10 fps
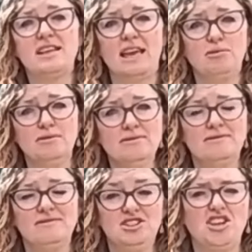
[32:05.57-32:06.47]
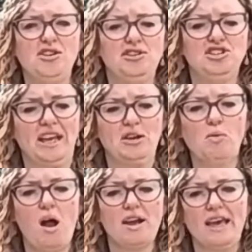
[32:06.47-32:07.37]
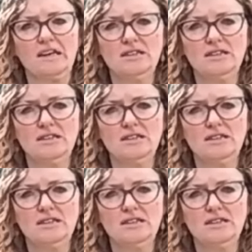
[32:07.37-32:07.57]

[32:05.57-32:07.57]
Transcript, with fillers: table just so you can check your working.